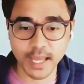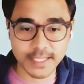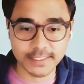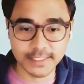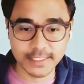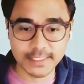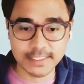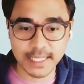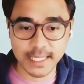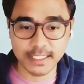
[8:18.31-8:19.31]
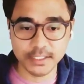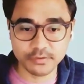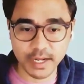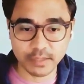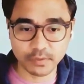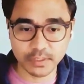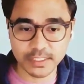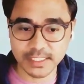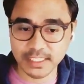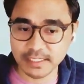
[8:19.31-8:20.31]
as these can interact with the
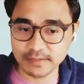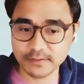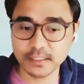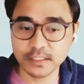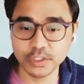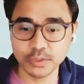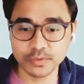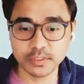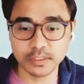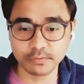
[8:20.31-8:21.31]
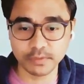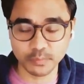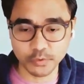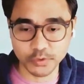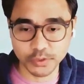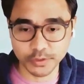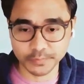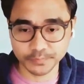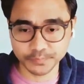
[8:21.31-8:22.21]
sedatives used during the procedure.